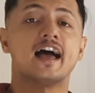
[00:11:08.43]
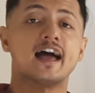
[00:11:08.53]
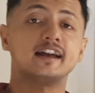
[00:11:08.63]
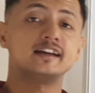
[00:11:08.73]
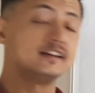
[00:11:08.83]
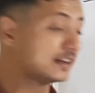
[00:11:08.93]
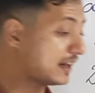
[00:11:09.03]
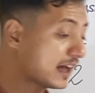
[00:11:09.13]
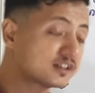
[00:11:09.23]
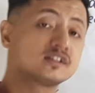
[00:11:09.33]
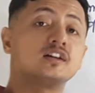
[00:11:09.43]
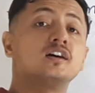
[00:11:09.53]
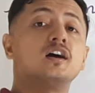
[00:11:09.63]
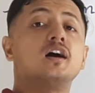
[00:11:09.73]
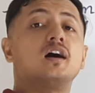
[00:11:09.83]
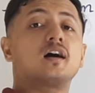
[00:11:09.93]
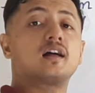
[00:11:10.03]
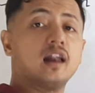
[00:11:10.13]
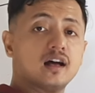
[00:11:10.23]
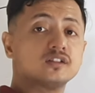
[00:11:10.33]
and in the next
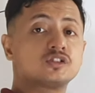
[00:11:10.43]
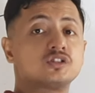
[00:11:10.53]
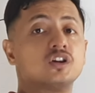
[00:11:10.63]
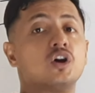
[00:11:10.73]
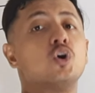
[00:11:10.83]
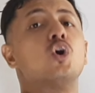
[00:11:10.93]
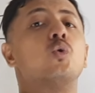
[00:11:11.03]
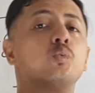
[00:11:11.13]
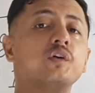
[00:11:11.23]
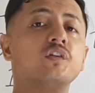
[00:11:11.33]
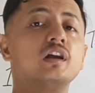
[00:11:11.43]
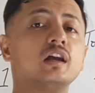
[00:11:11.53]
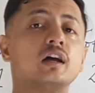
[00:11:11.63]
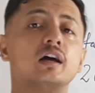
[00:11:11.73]
class we will